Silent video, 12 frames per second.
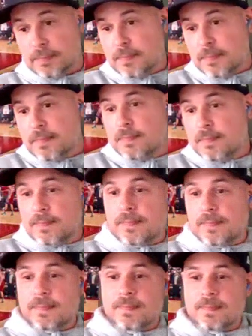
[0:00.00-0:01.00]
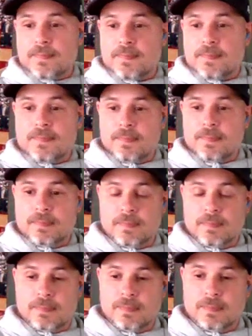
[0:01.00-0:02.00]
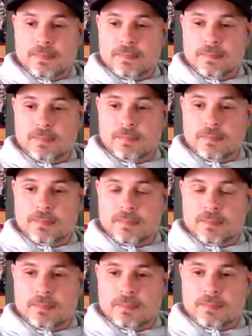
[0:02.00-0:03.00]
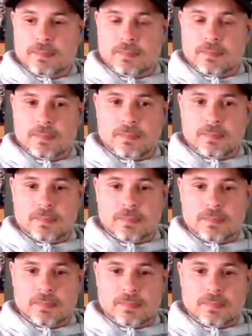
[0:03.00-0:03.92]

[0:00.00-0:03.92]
[no speech]